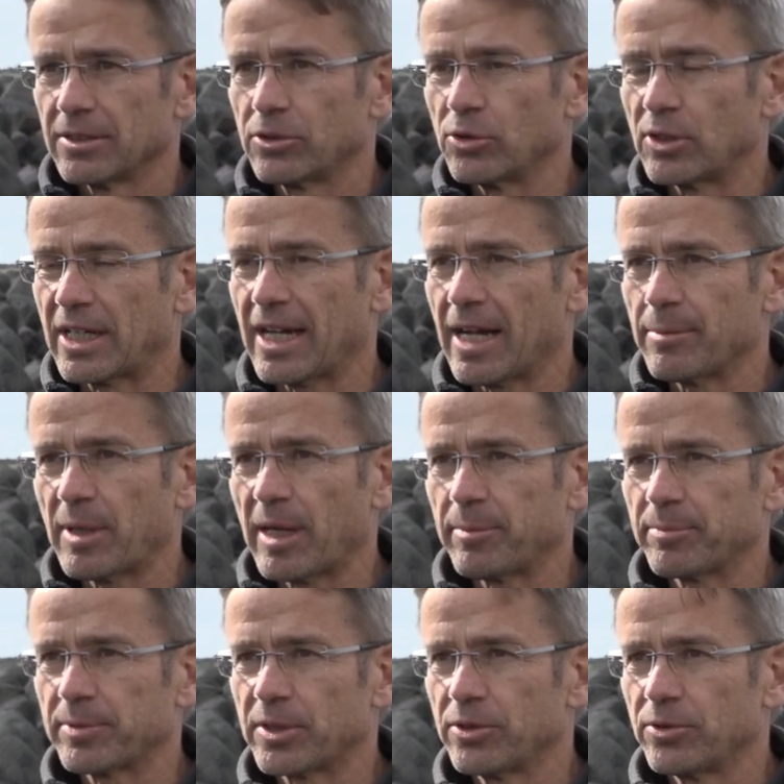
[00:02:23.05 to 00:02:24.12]
to come
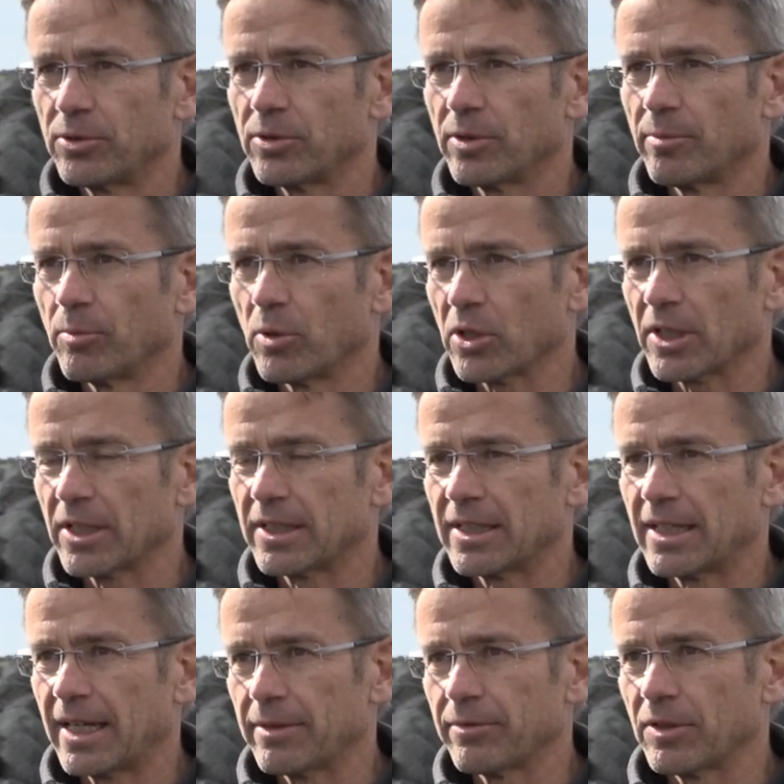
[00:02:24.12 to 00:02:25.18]
up to
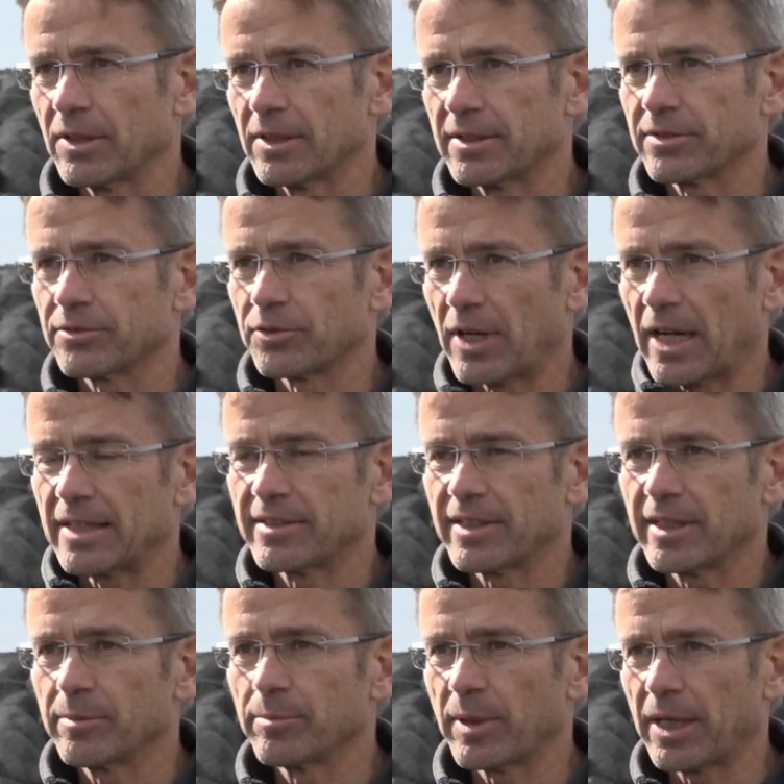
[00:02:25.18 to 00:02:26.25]
modern levels,
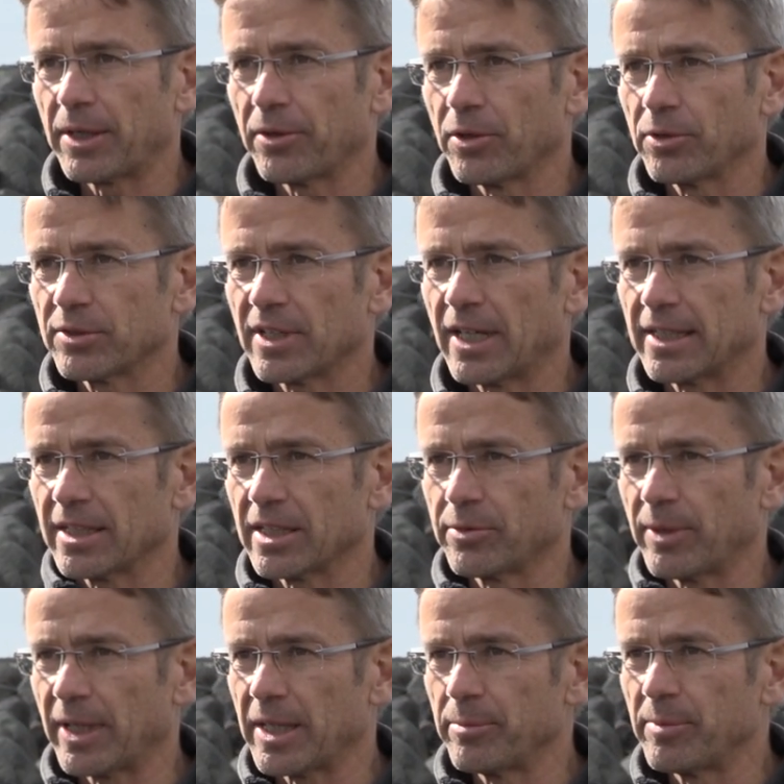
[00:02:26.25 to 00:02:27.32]
rising by those one hundred
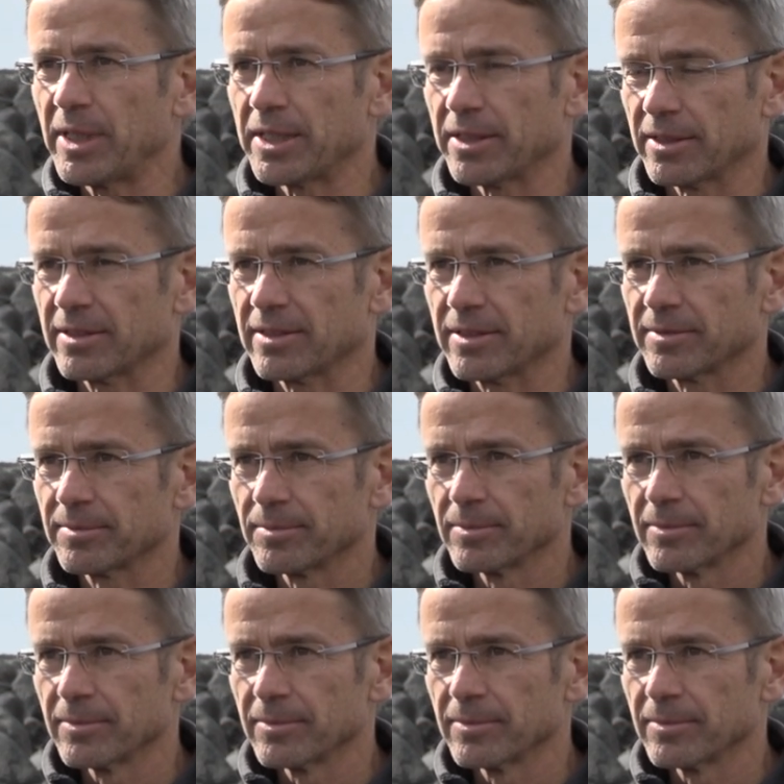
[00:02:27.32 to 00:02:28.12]
twenty meters.